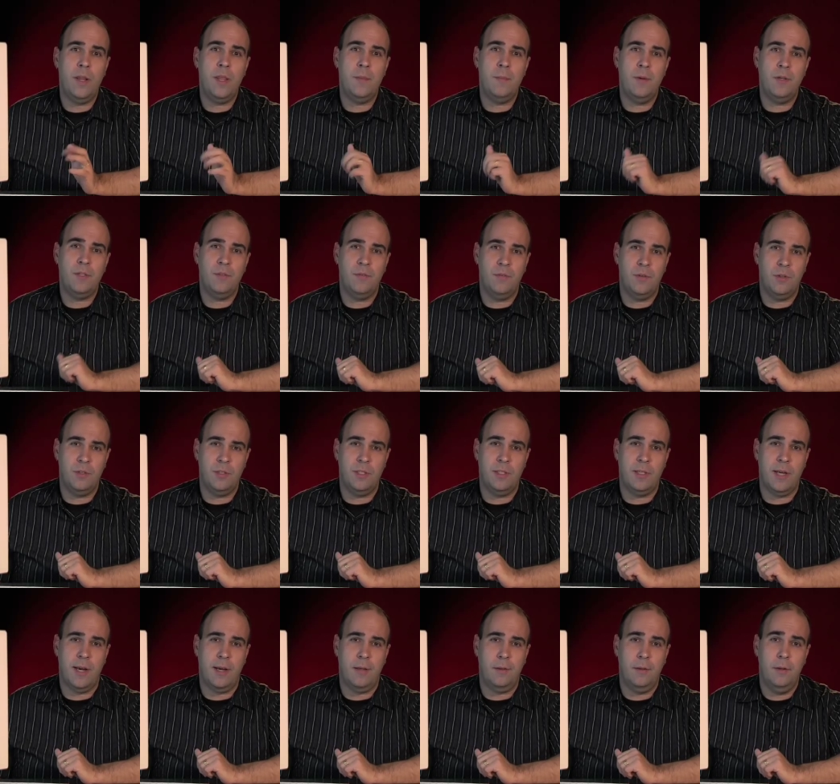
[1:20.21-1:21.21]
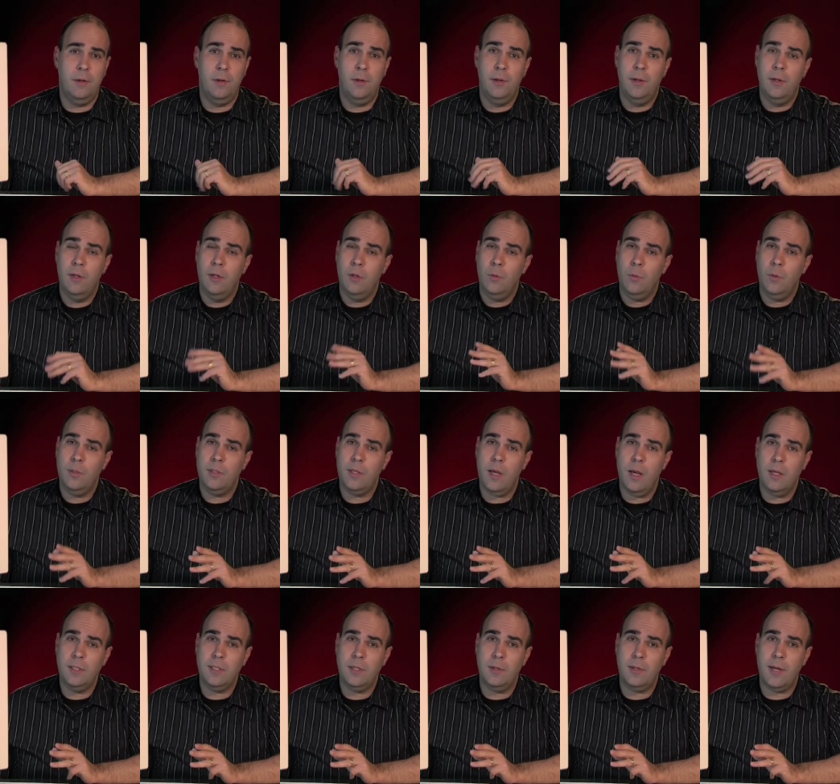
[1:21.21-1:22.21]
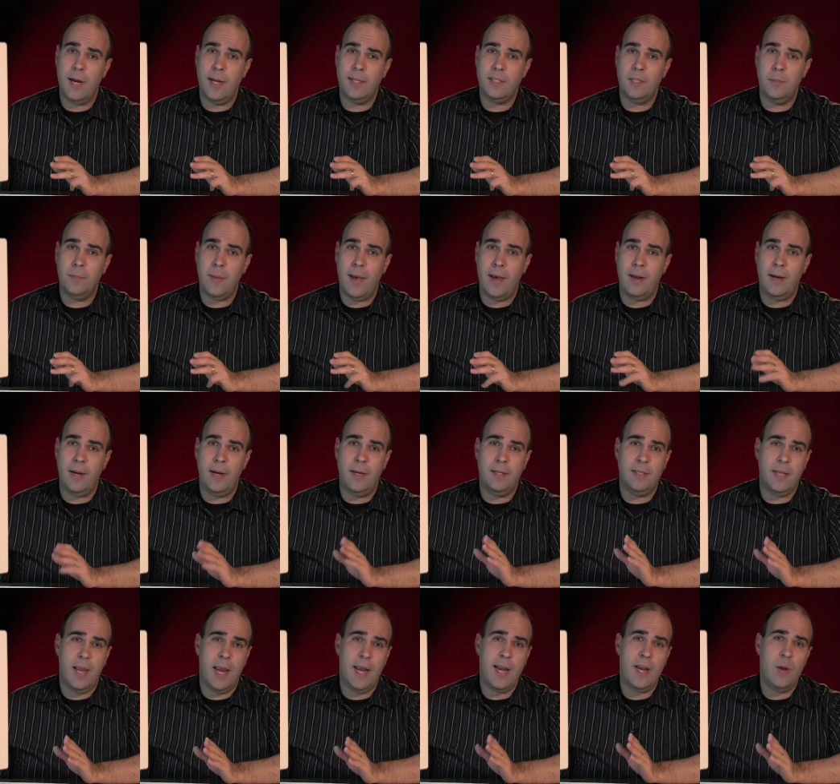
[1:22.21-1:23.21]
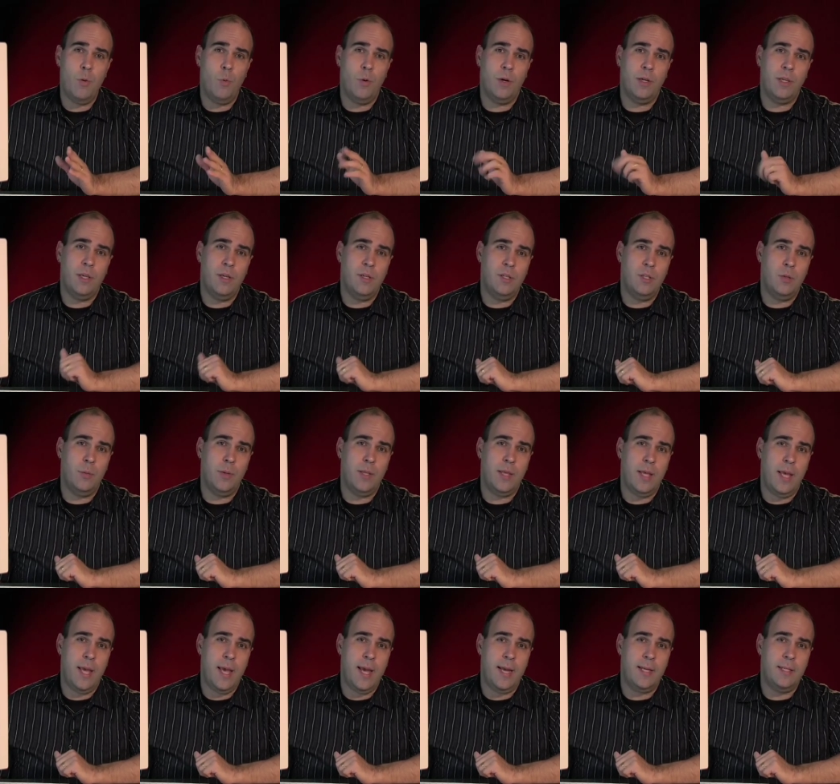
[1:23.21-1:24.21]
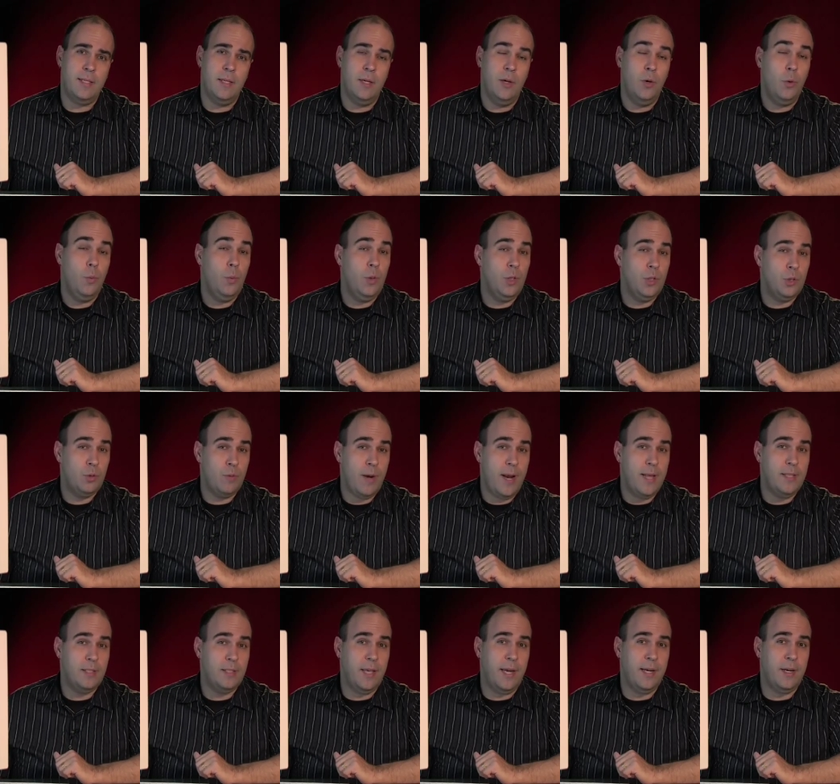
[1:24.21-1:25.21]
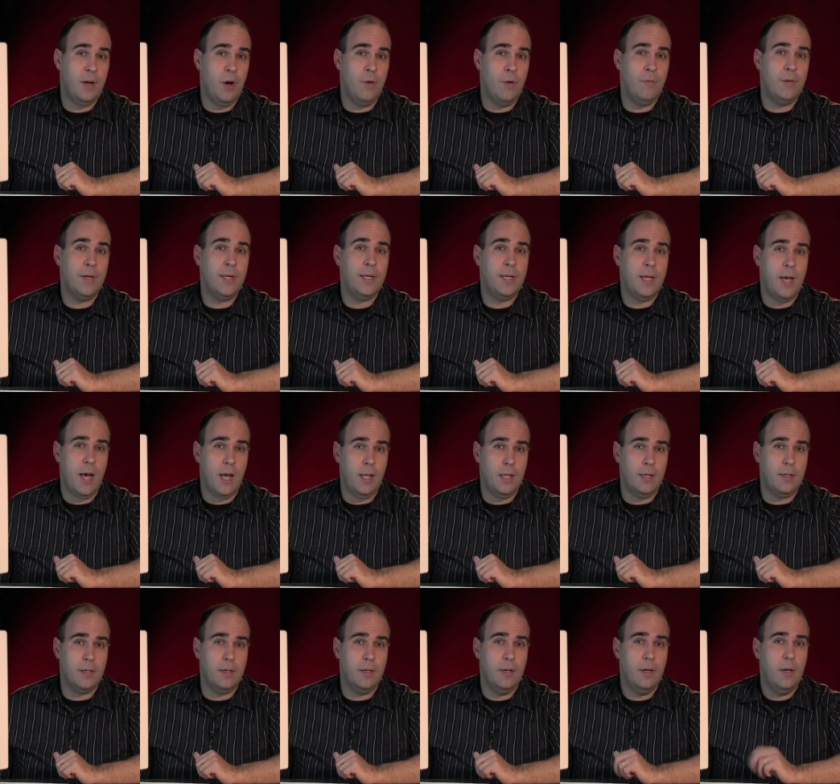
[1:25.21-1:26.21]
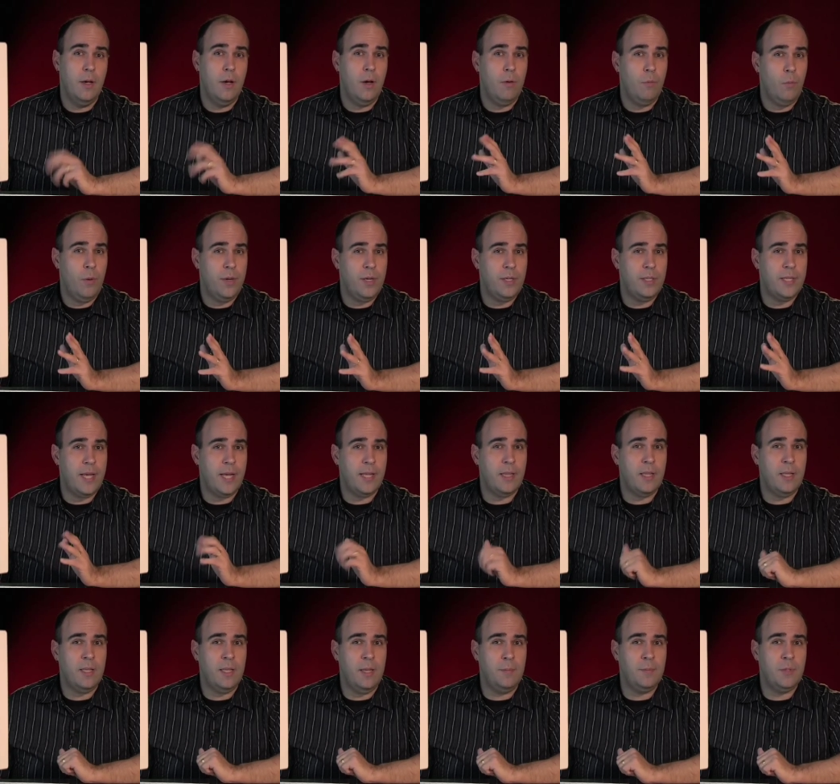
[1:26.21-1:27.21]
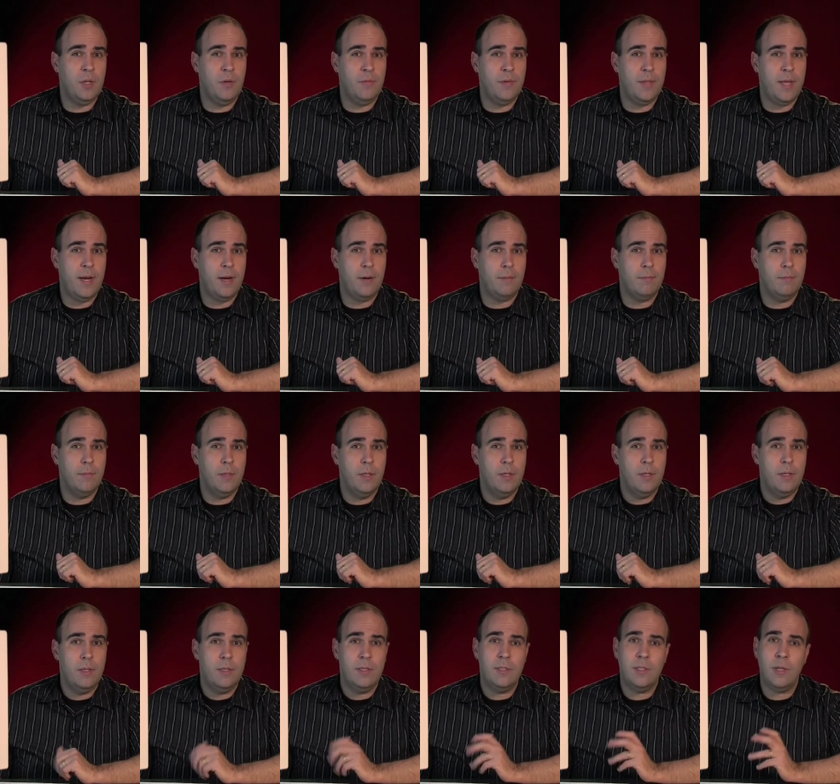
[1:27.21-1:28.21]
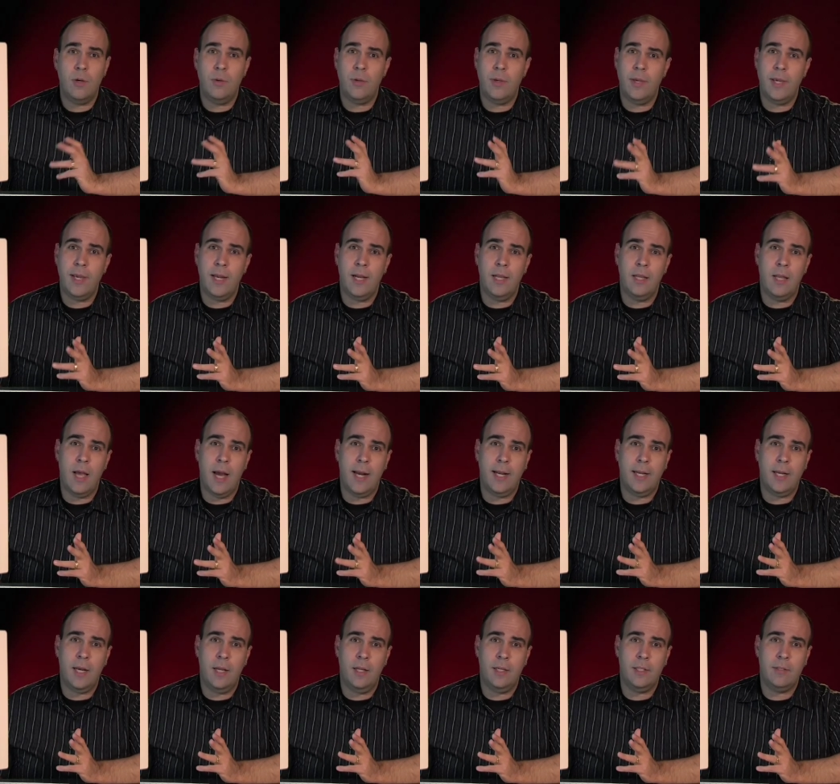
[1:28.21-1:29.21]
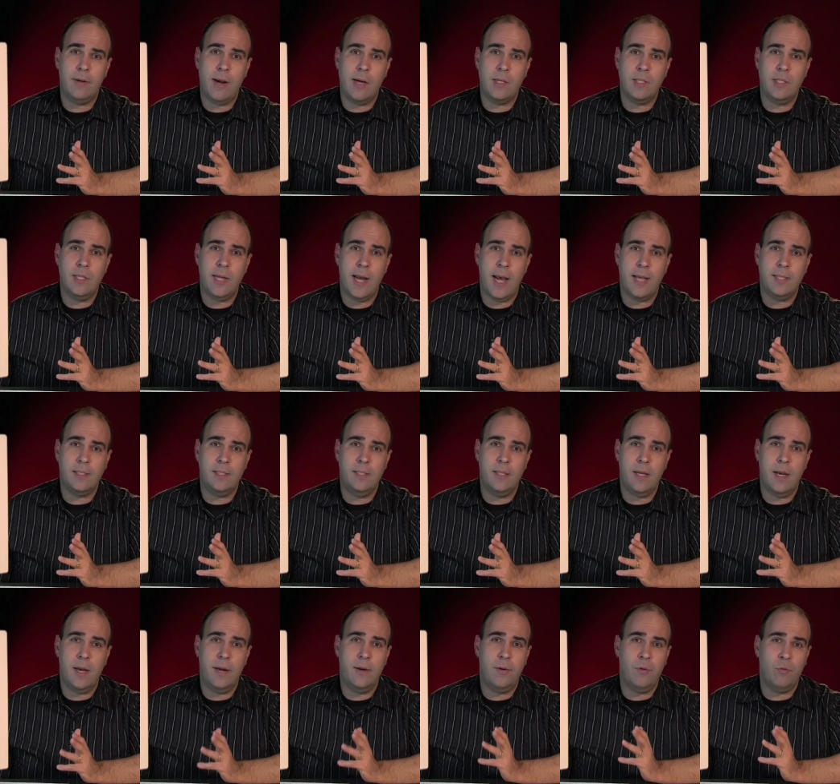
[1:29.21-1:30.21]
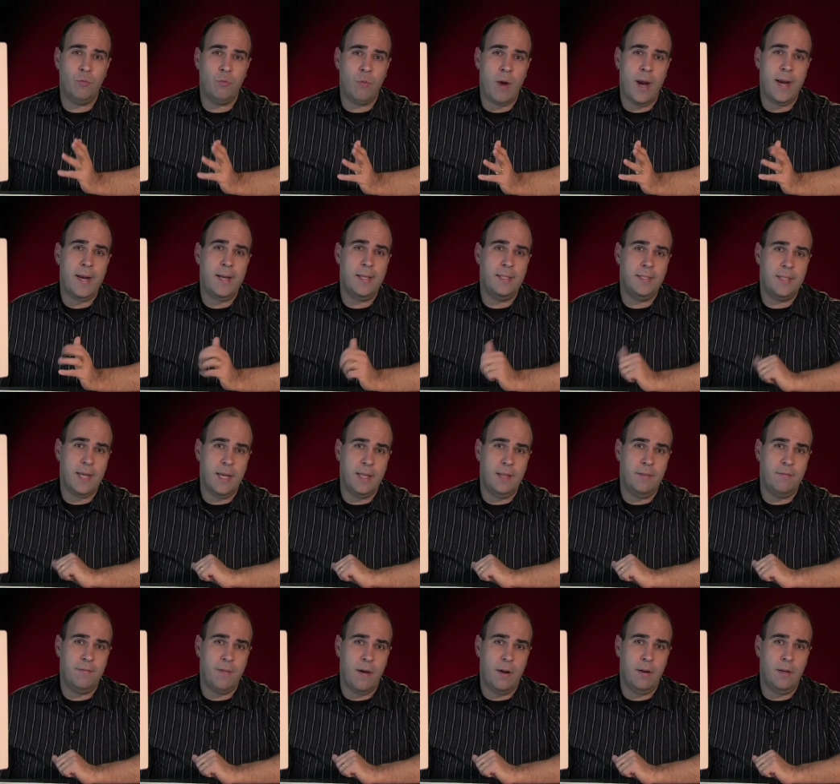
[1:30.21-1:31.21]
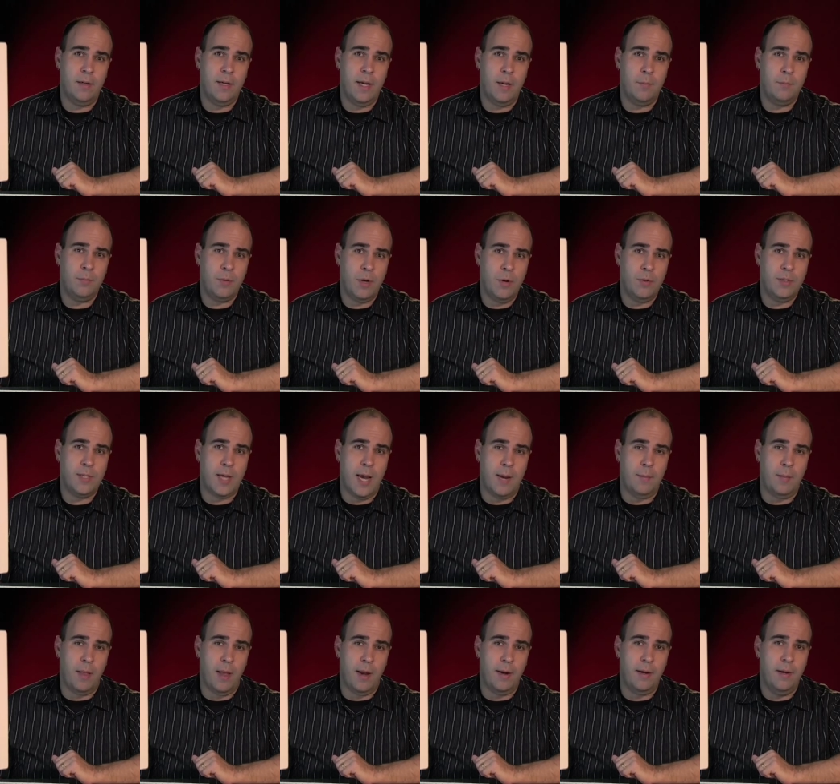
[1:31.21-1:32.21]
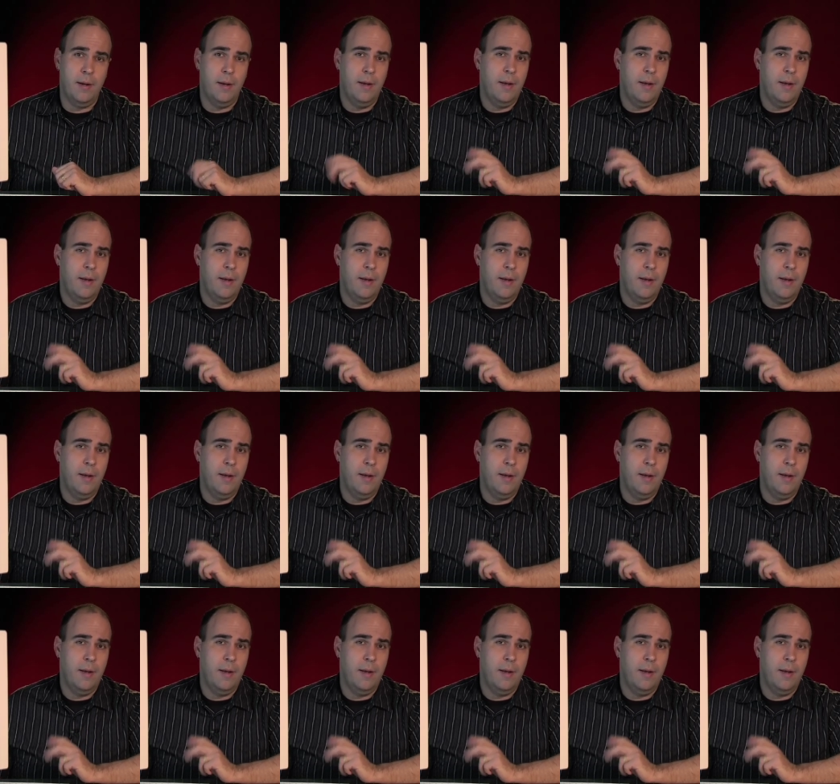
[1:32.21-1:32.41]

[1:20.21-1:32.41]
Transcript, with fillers: of the most versatile. What's also nice about it is any work you do with it will translate over to color when you take the clips over there. So you can get a lot of color correction tasks done right inside the Final Cut Pro timeline,